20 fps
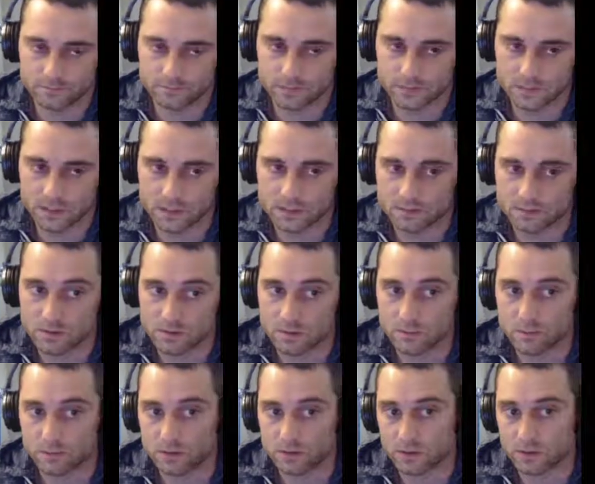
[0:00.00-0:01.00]
He's
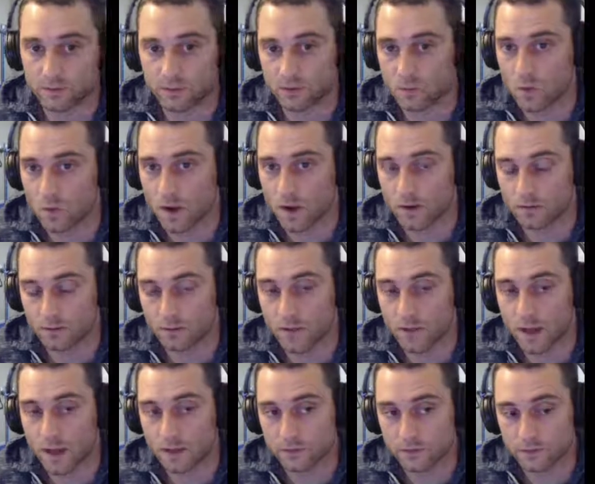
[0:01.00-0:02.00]
probably limping wider than
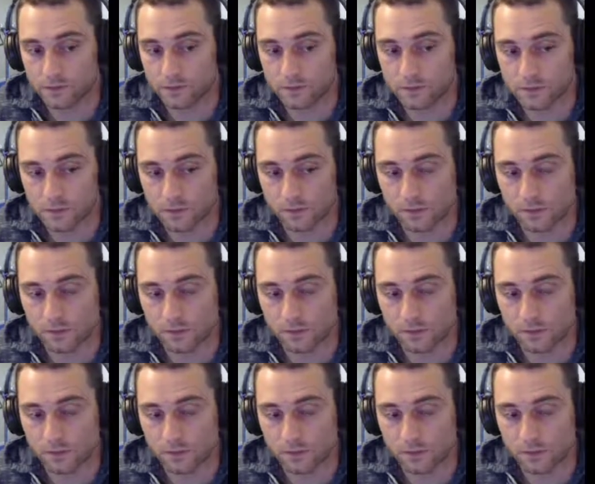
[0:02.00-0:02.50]
that though, so